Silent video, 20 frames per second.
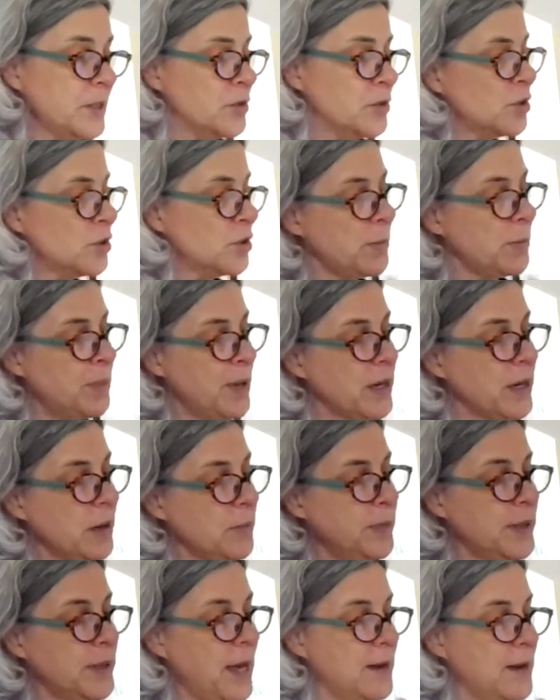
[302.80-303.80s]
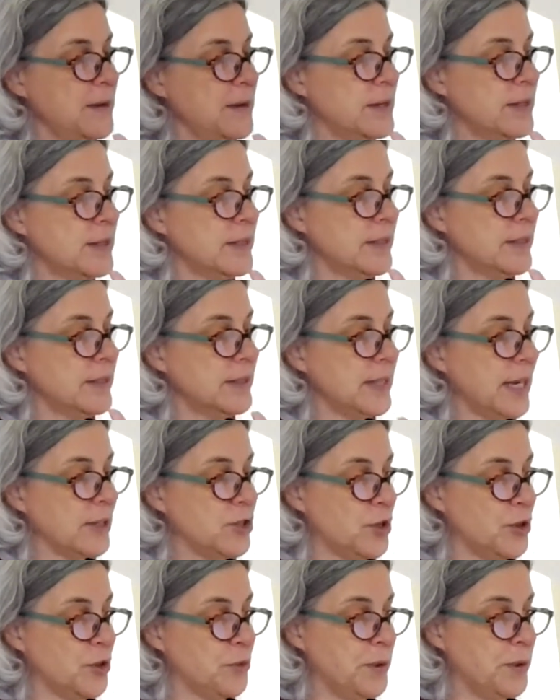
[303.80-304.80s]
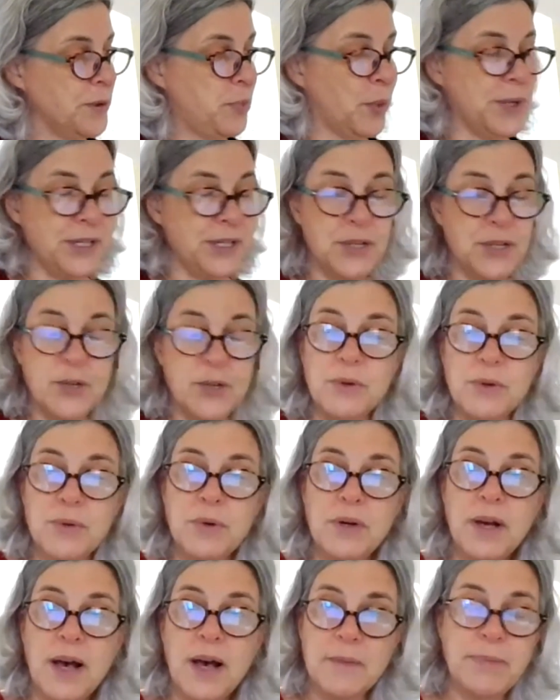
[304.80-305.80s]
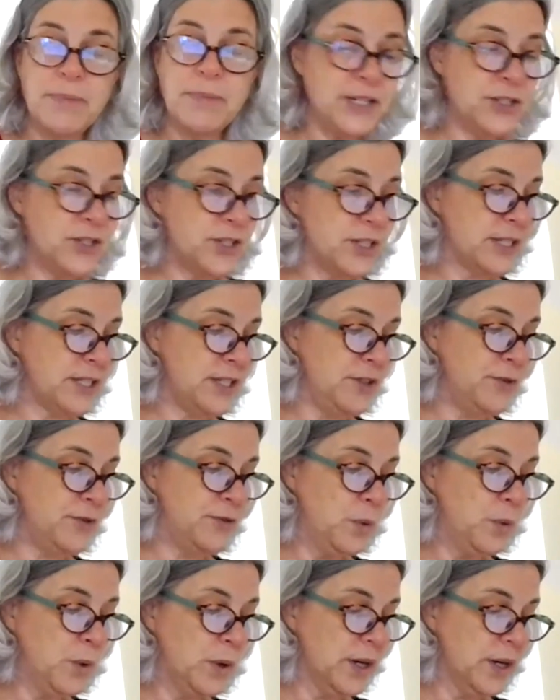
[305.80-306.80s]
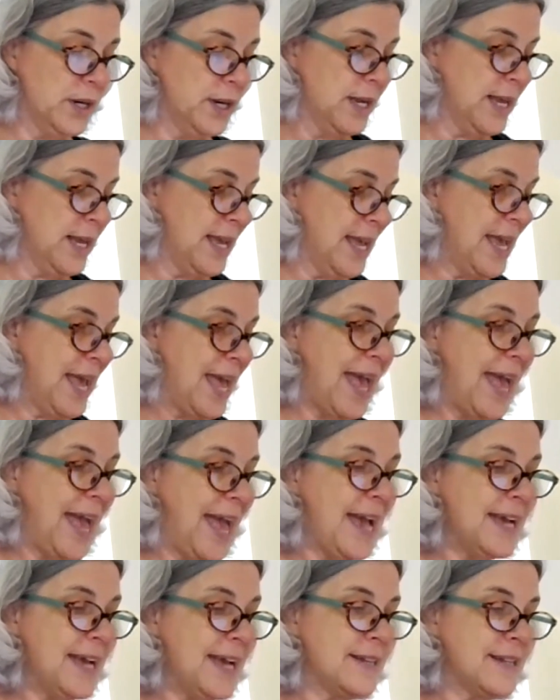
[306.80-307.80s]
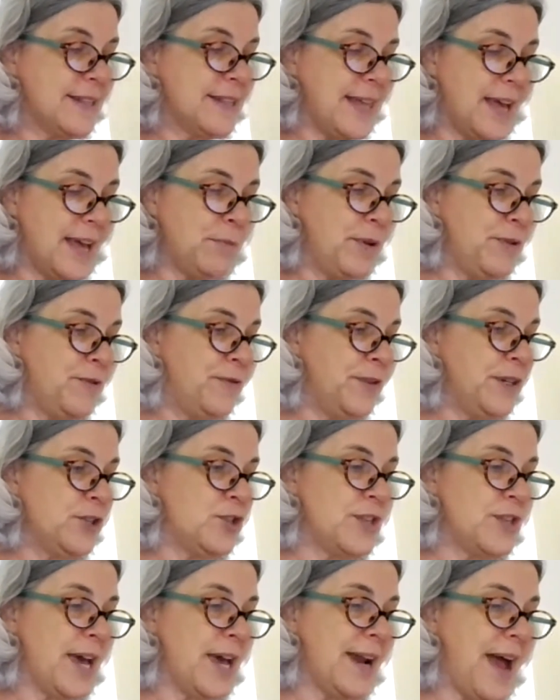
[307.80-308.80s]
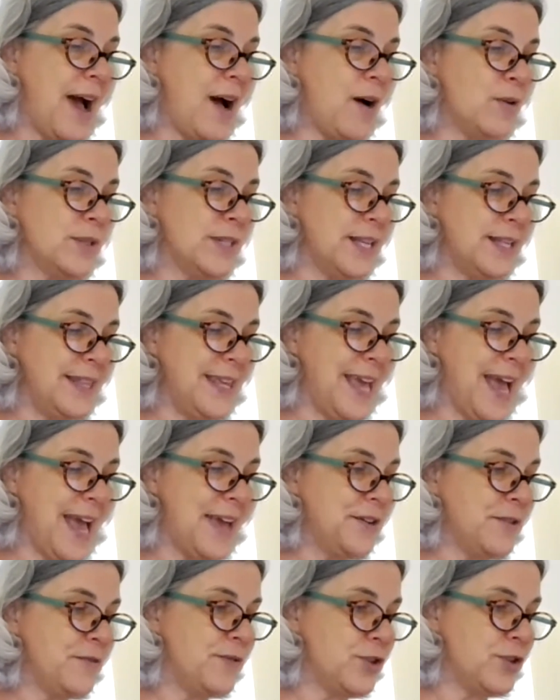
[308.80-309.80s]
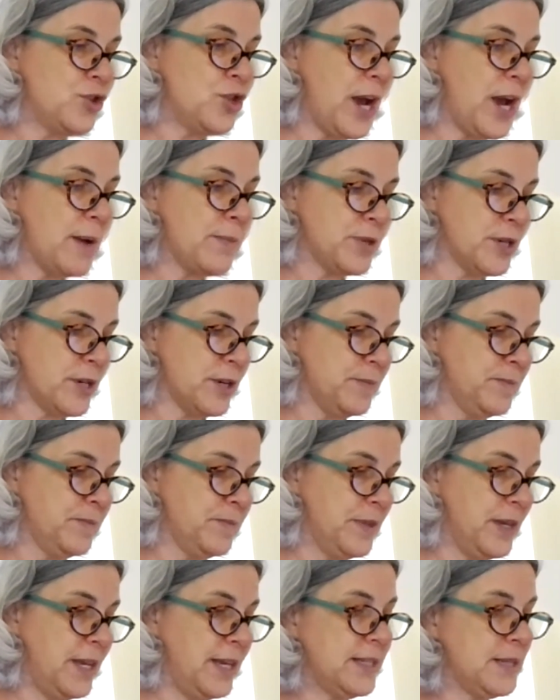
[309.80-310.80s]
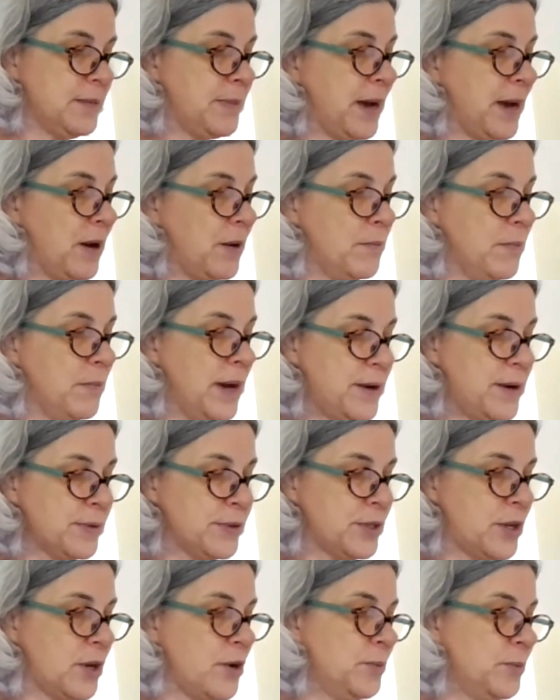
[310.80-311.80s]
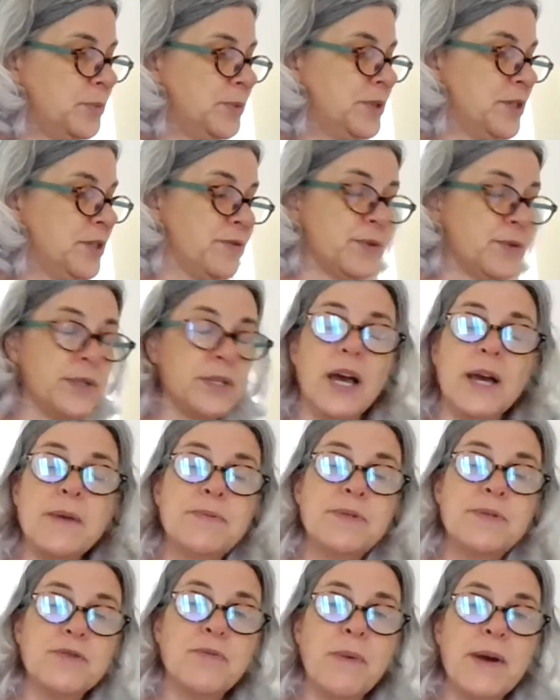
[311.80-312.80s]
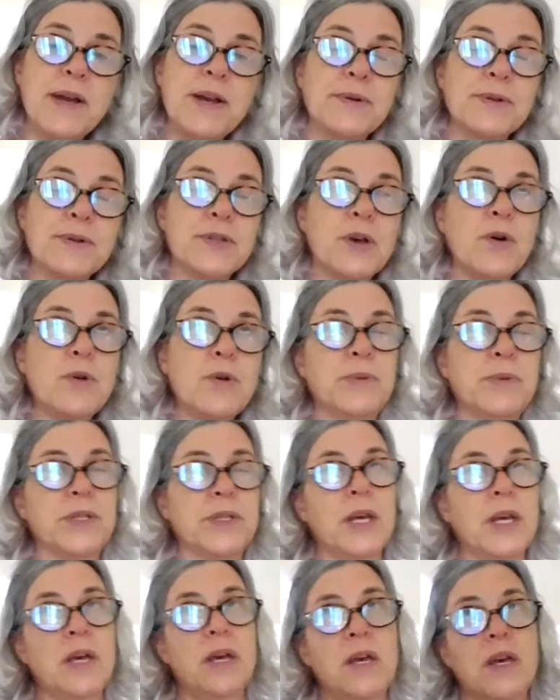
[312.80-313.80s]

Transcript: So we pick up again section 3.2 on page 64. And then we finish that out to the end of the chapter. It's about microscopes, different types of microscopes.